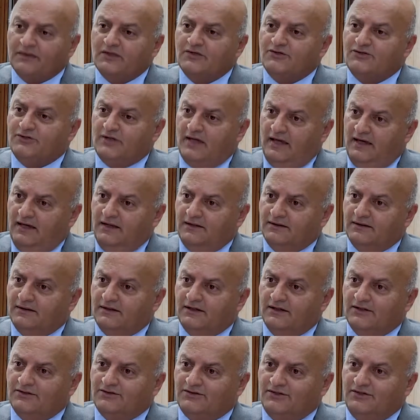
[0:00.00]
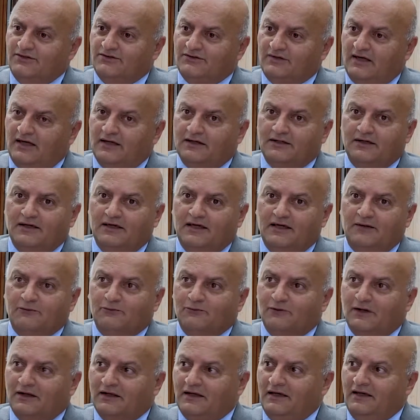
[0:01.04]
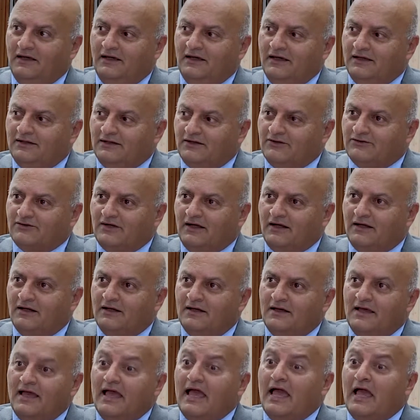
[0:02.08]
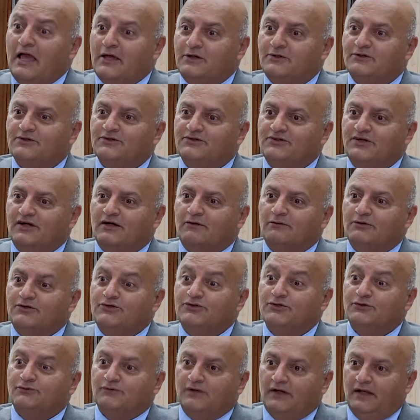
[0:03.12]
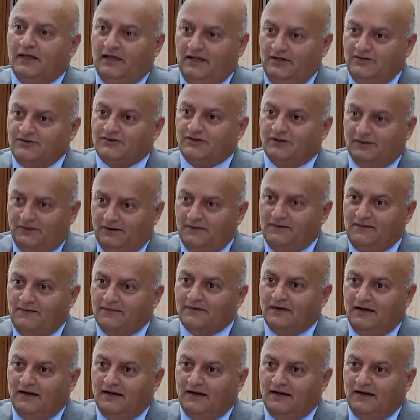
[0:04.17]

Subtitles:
Jen, she said there's a energy, a rejuvenation,